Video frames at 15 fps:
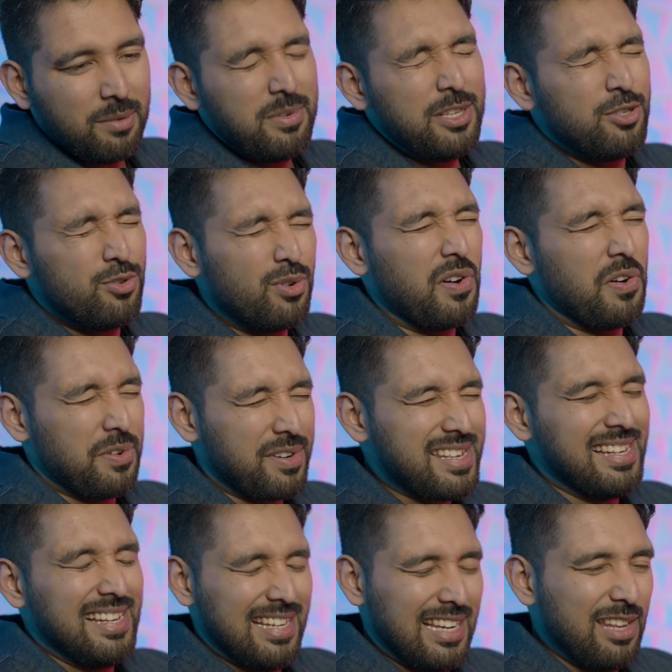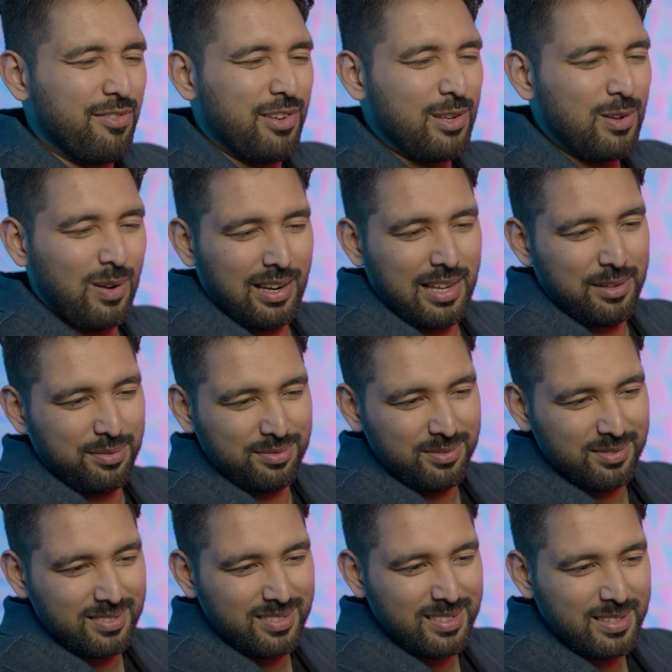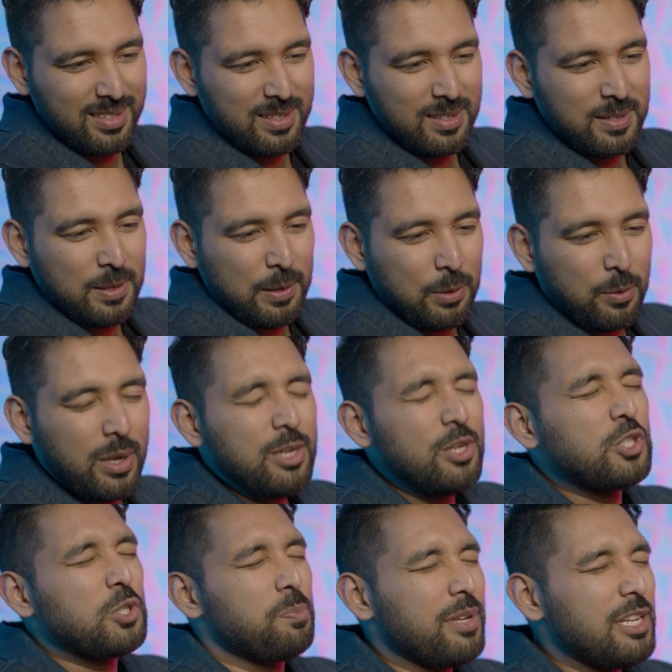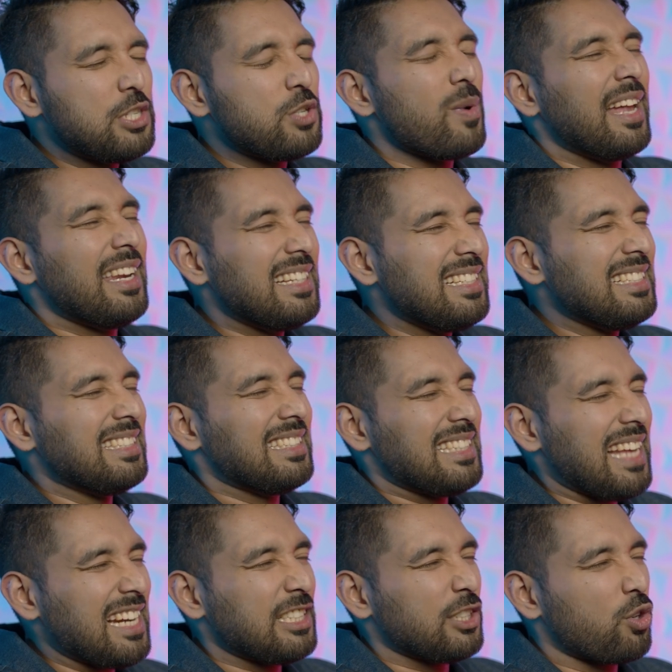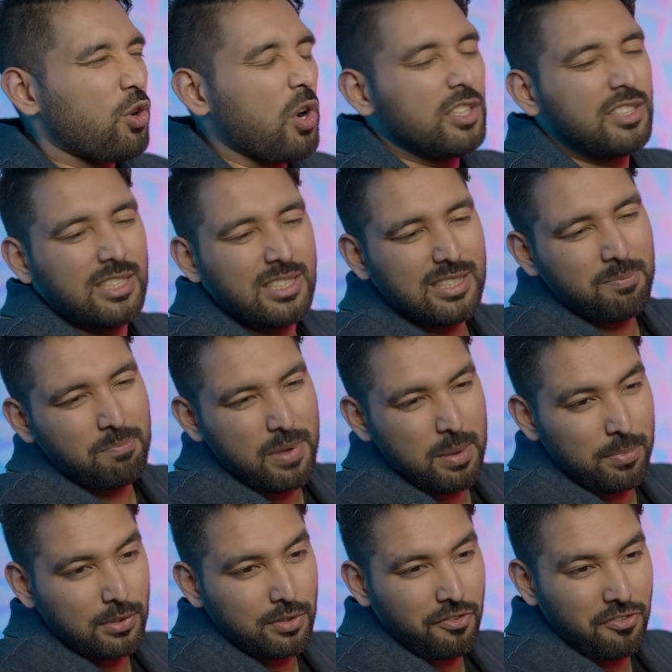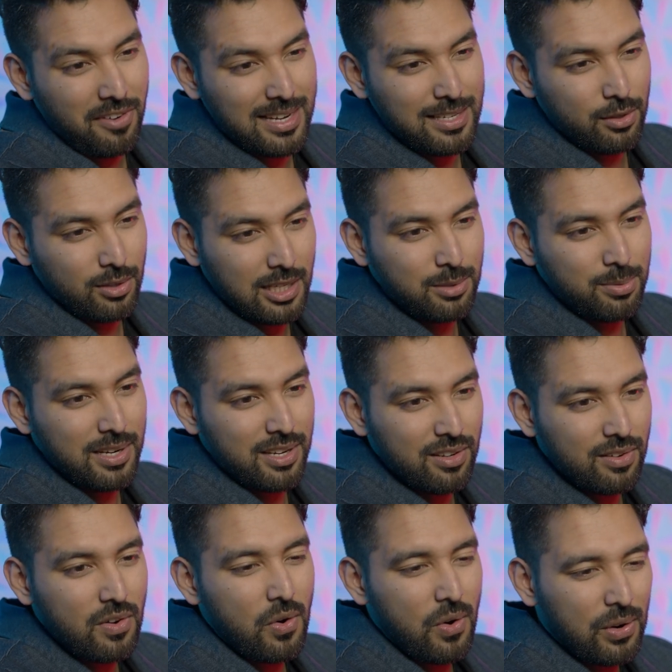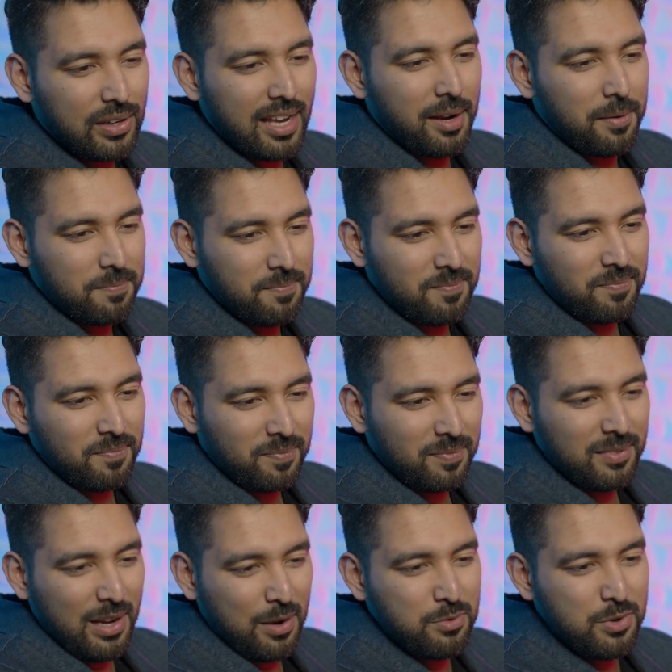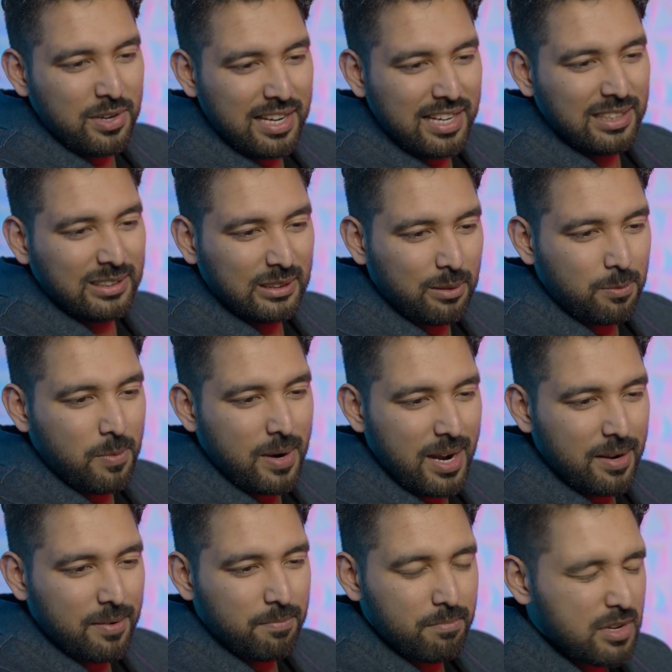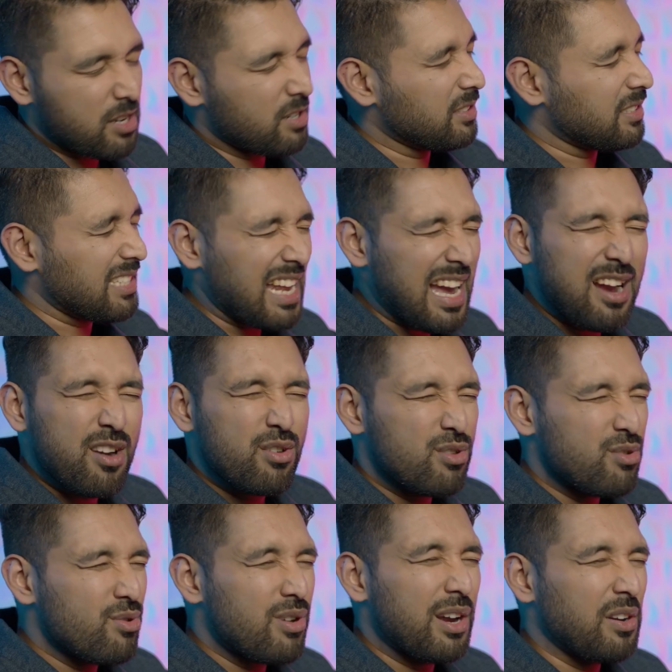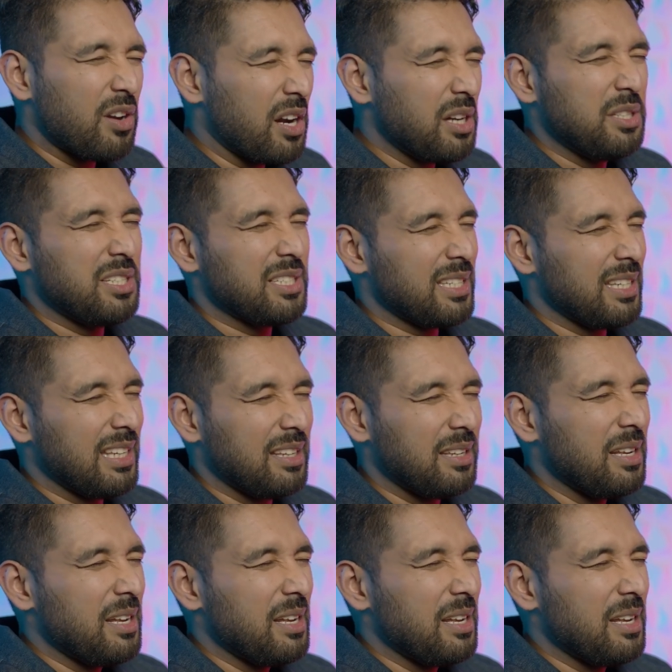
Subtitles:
That means you're not really living your life. When your spirituality starts causing some people to fight you, that's when you know, okay, now you're getting somewhere. Because now you are not just